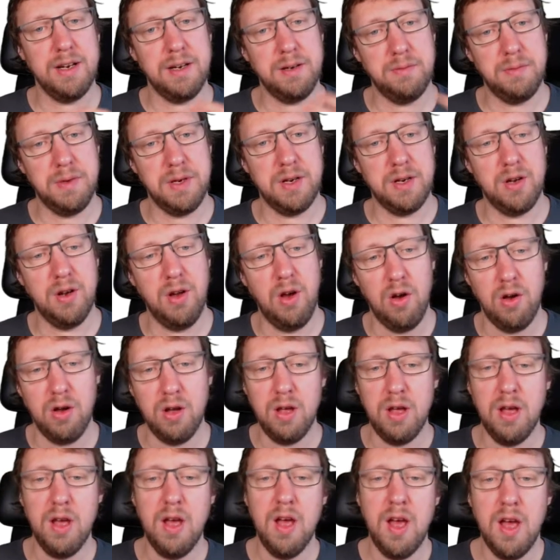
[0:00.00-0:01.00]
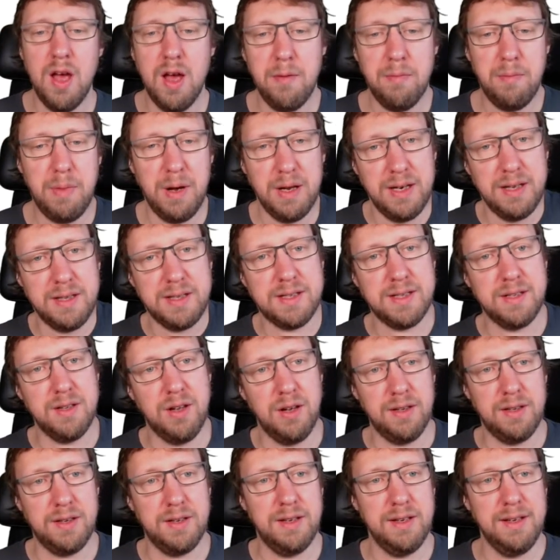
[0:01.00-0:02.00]
bit long, but it's
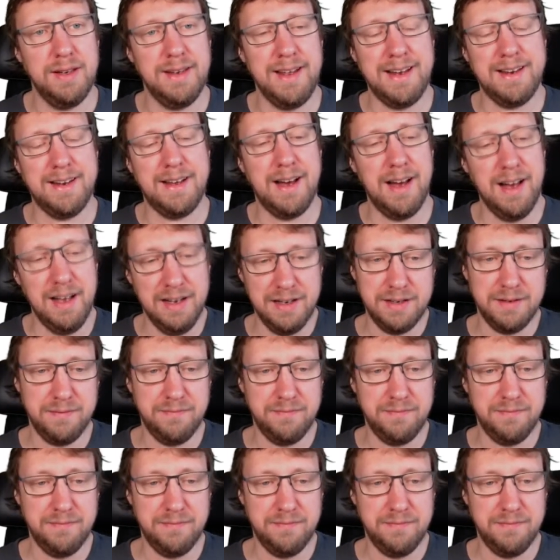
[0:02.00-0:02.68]
not that hard.